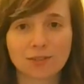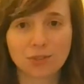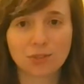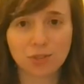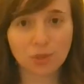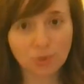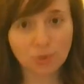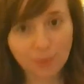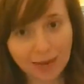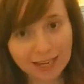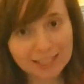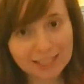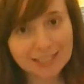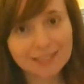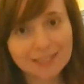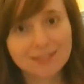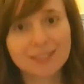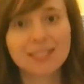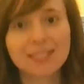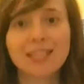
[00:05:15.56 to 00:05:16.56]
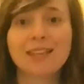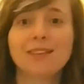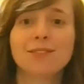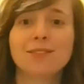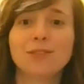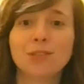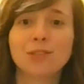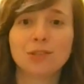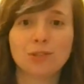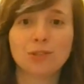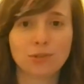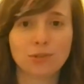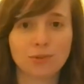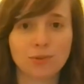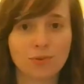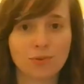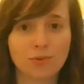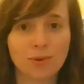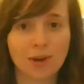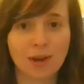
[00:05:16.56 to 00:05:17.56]
2 ways I've seen to
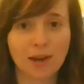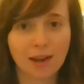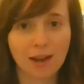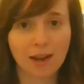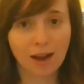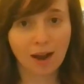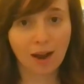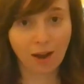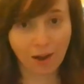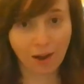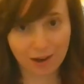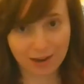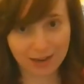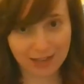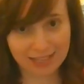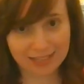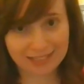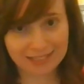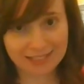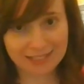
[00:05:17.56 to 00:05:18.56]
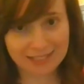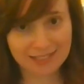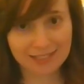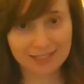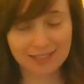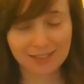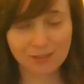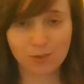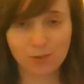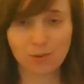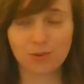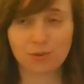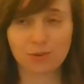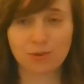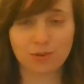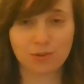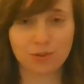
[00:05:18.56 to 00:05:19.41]
do honest, or